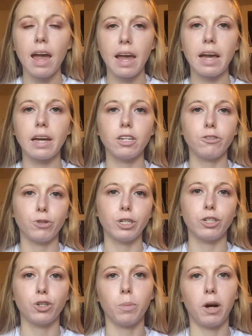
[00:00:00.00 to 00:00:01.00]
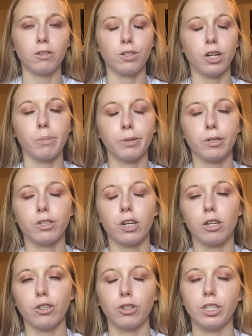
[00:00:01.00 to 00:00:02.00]
And traditional bottle stoppers
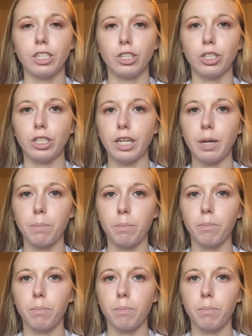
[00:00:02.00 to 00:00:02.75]
are traditionally